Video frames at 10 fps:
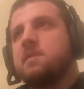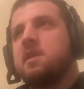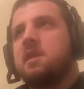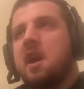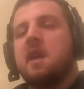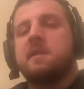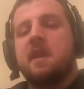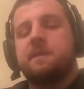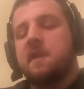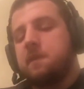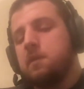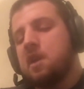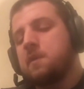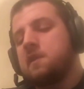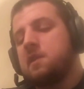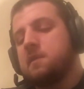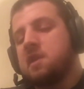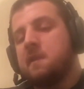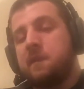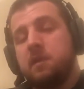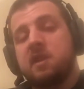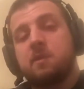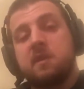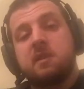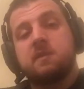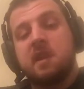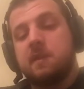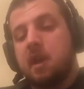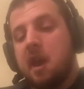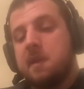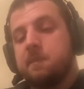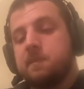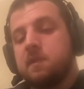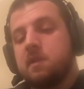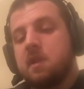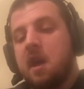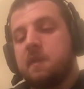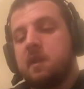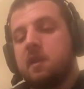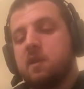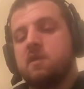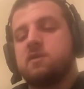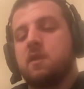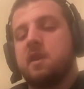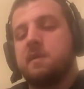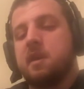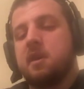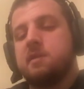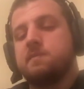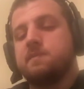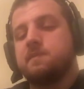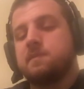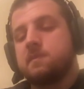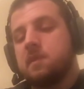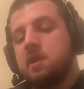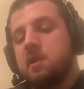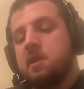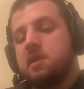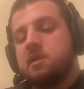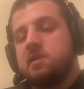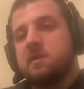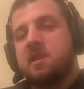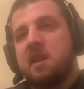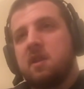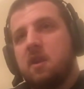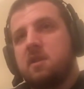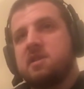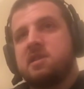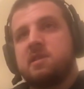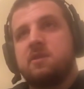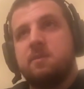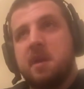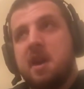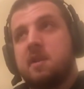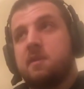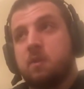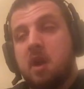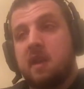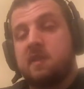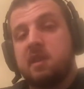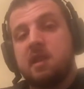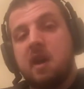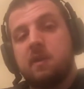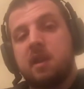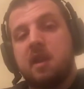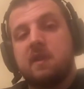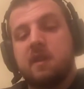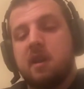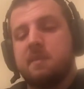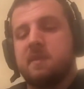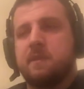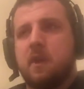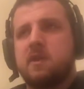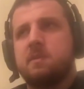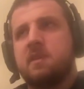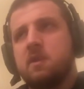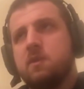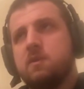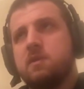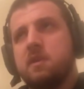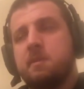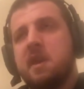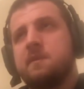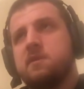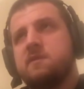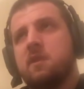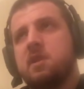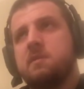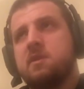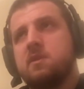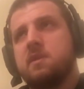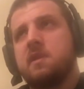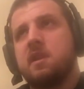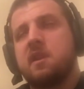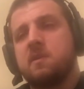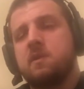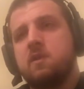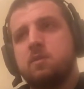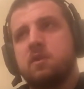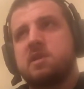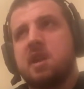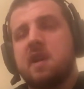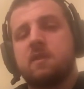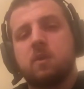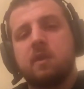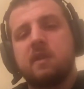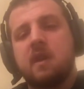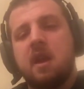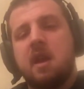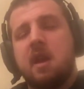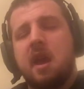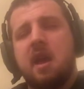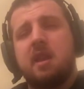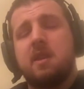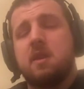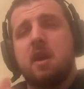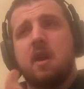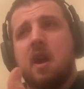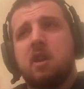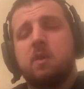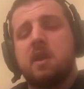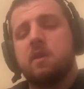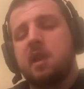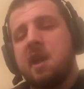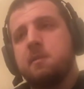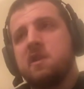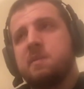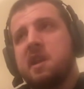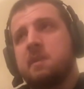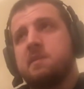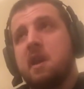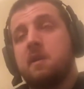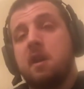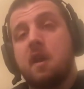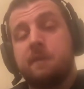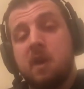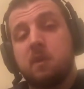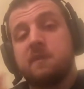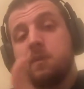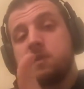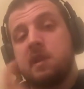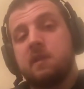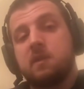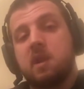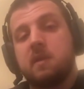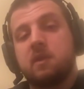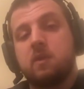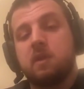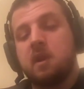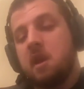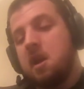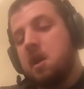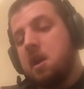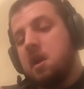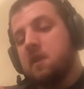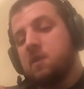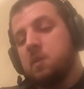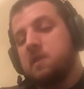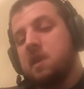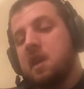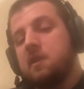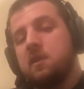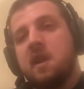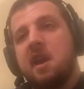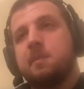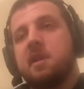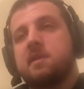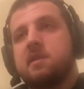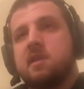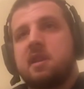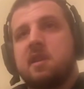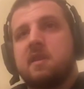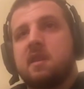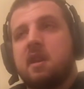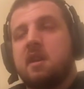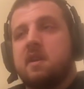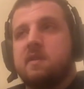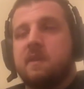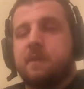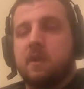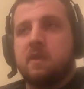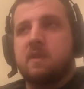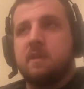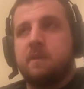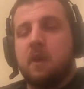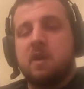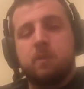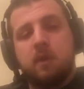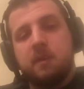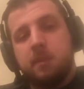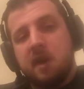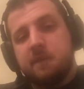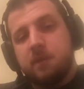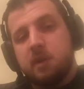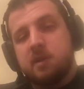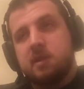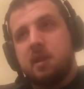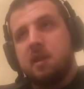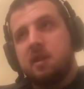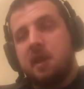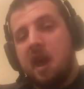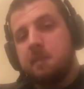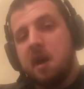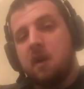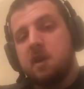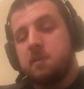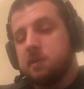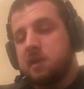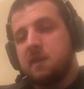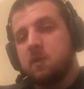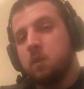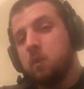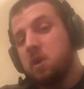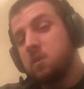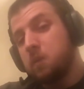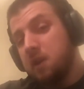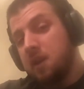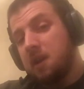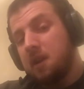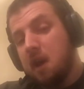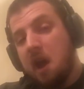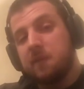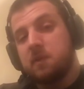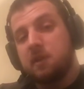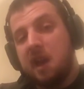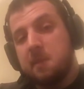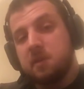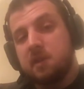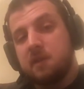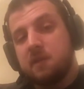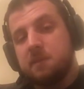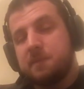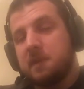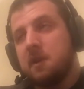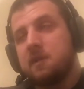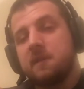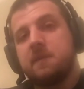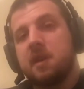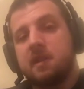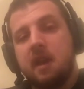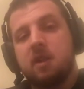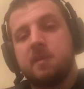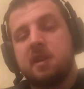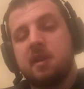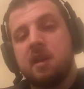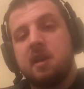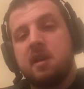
Yeah, if you like Resident Evil 7, if you like the Resident Evil 7 game, I think you'll enjoy it. $10 isn't too bad to what I see nowadays. The Volume 2, Banned Footage Volume 2, I think it comes with 2 more side stories, and I don't know what other game is, but that comes out February 14th, so right around the corner. That's the one thing I do hate about this shit is the first Volume 1 Banned Footage came out, it released 1 week after the game release. So you're fucking telling me,